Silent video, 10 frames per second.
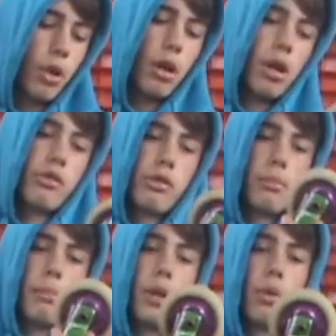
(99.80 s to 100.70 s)
got a
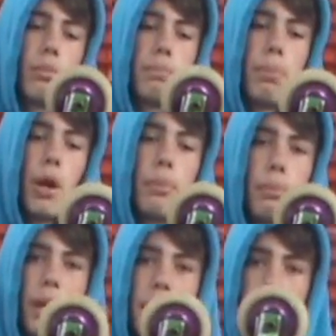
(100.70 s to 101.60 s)
100 mil purple
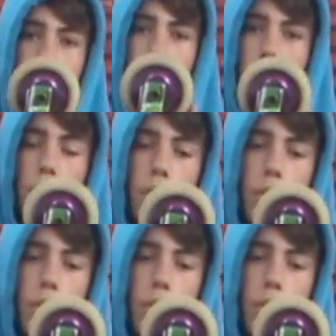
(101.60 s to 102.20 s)
blazer wheel.